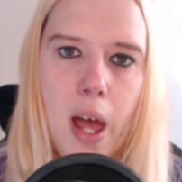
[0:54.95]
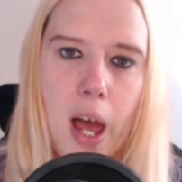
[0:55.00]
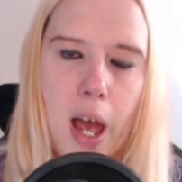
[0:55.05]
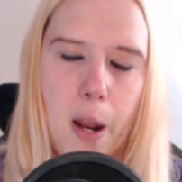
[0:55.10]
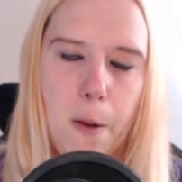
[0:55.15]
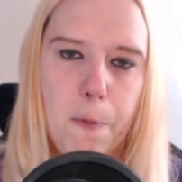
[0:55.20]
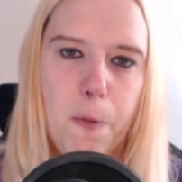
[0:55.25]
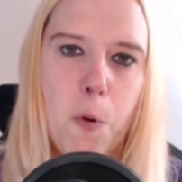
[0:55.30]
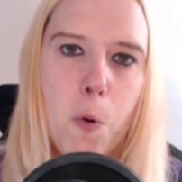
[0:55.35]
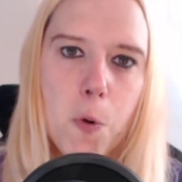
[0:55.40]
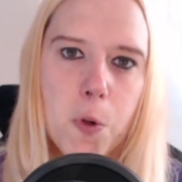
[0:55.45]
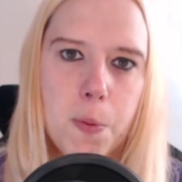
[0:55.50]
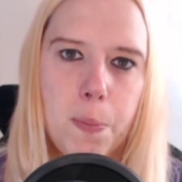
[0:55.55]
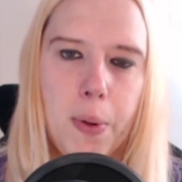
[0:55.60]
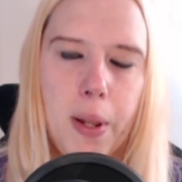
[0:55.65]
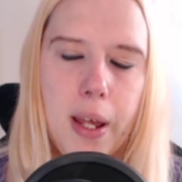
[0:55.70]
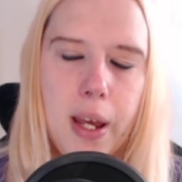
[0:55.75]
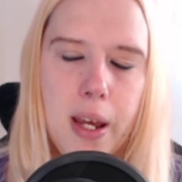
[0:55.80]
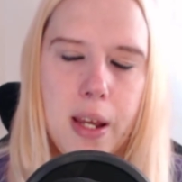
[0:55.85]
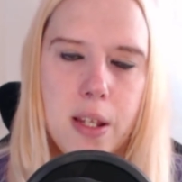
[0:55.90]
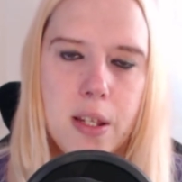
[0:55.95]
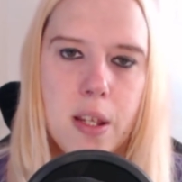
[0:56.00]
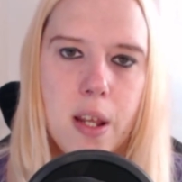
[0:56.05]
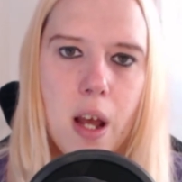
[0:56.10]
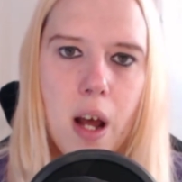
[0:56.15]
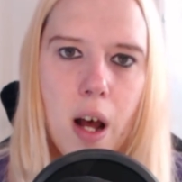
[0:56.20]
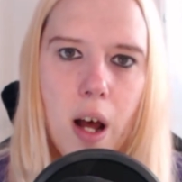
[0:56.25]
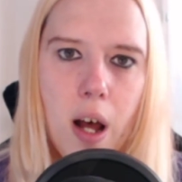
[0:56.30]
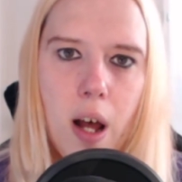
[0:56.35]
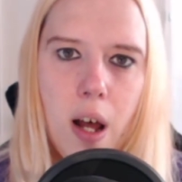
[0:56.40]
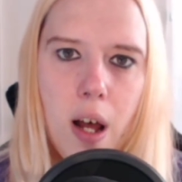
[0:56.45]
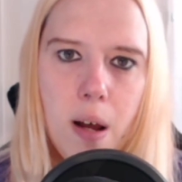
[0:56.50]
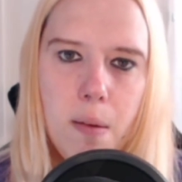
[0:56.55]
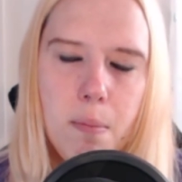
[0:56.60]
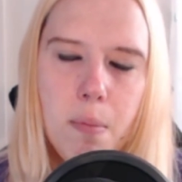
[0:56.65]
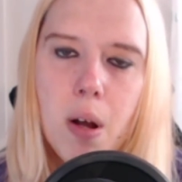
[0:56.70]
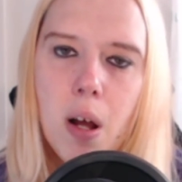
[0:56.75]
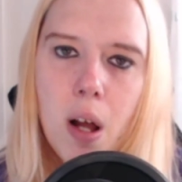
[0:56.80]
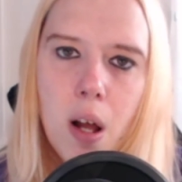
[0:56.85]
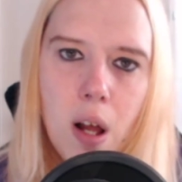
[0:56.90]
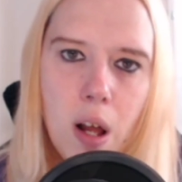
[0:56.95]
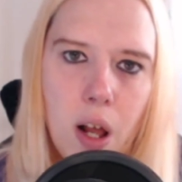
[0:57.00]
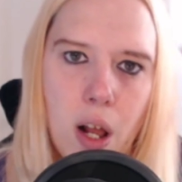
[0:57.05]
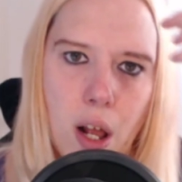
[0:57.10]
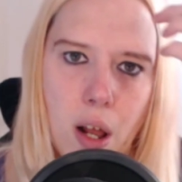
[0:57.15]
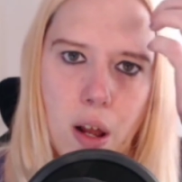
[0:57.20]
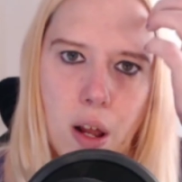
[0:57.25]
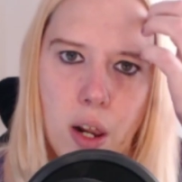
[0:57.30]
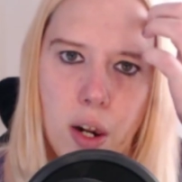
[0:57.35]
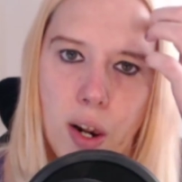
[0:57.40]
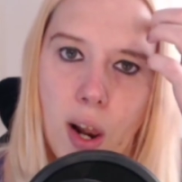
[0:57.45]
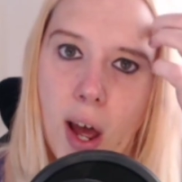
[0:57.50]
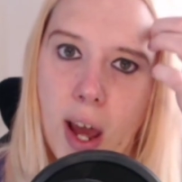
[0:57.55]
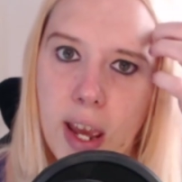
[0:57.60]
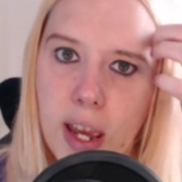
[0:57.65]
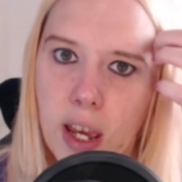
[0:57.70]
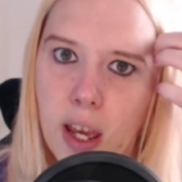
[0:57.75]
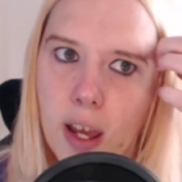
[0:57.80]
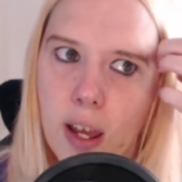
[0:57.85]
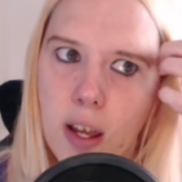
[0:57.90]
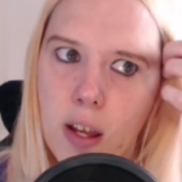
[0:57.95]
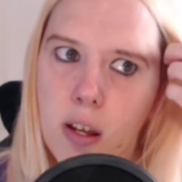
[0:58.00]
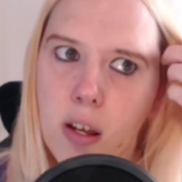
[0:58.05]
And of course, please like,